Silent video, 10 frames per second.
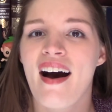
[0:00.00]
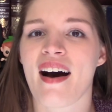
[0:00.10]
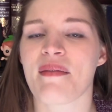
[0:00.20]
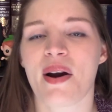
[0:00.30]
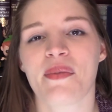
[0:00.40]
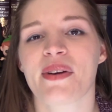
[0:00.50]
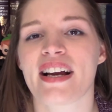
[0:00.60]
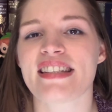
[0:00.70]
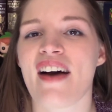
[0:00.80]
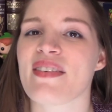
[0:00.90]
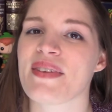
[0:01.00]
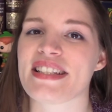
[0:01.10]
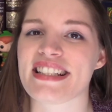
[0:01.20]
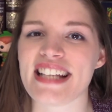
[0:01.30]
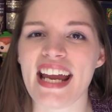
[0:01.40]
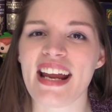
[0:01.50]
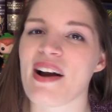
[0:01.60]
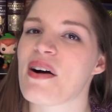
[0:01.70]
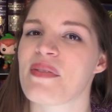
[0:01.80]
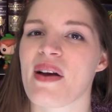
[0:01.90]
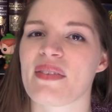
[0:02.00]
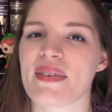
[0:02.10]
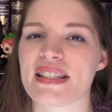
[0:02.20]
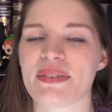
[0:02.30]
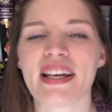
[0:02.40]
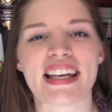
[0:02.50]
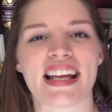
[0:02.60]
I hope you guys have an amazing day. I hope you have an amazing week.